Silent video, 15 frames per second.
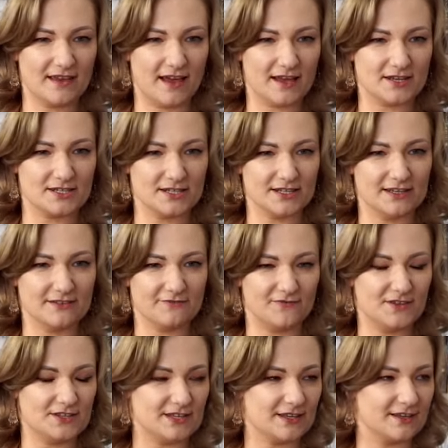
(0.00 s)
actually
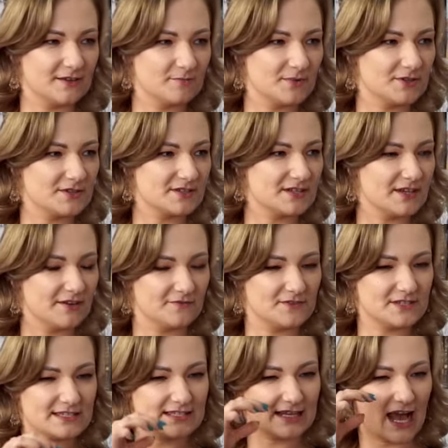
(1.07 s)
fitting because he have
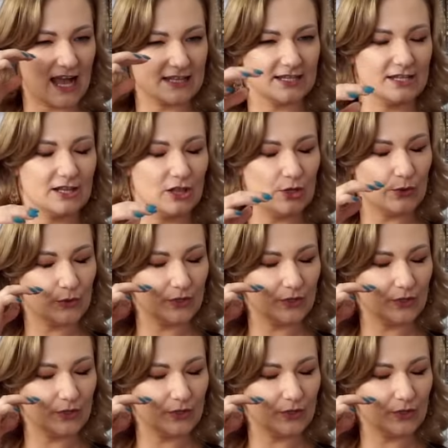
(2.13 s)
this cunning look.